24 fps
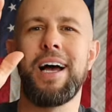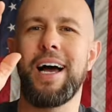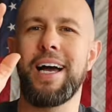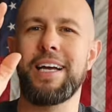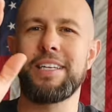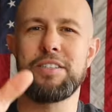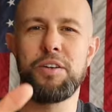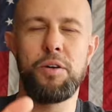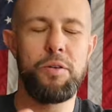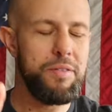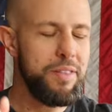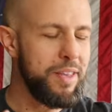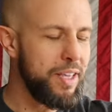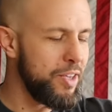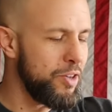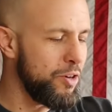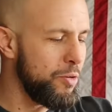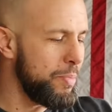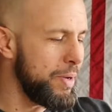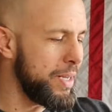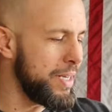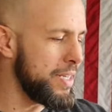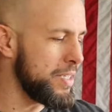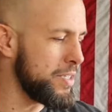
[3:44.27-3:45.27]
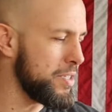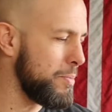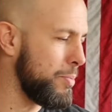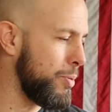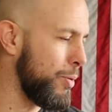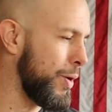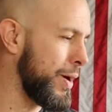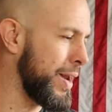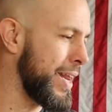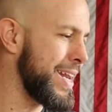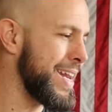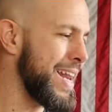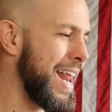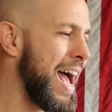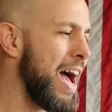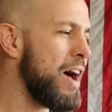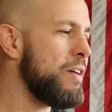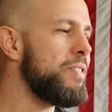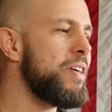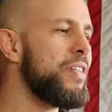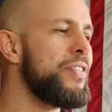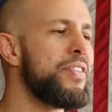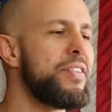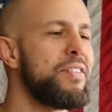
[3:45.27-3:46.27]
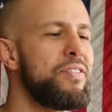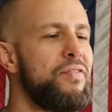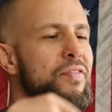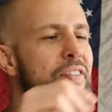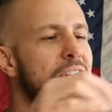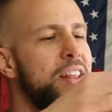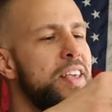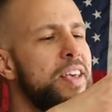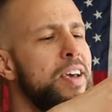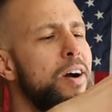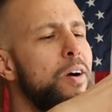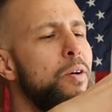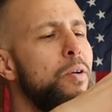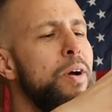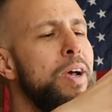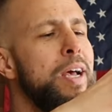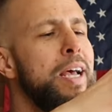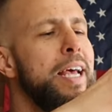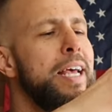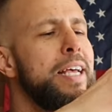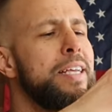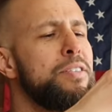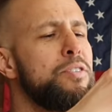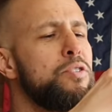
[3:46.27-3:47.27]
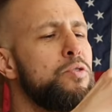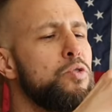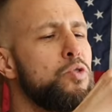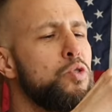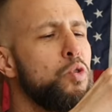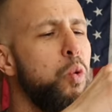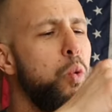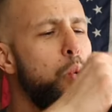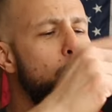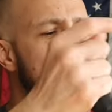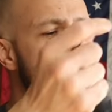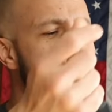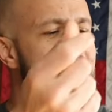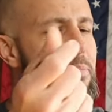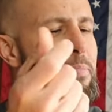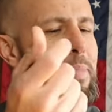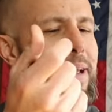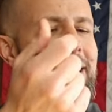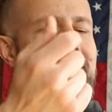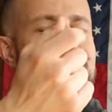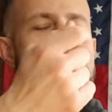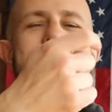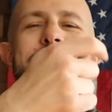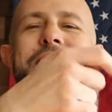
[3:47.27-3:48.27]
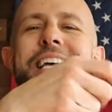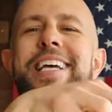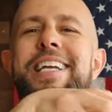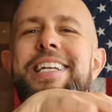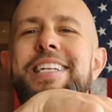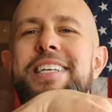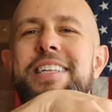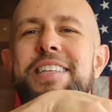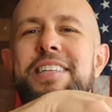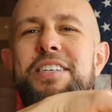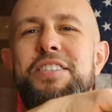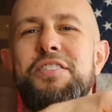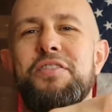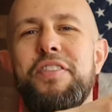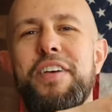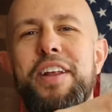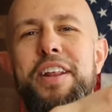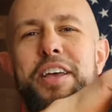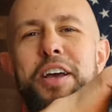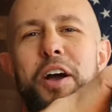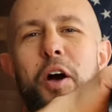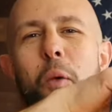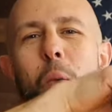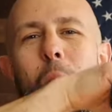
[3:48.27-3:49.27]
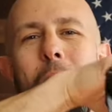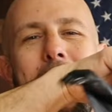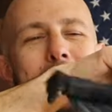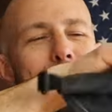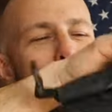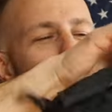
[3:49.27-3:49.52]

I don't think you'll be disappointed. Now that this video is twenty minutes into this video, why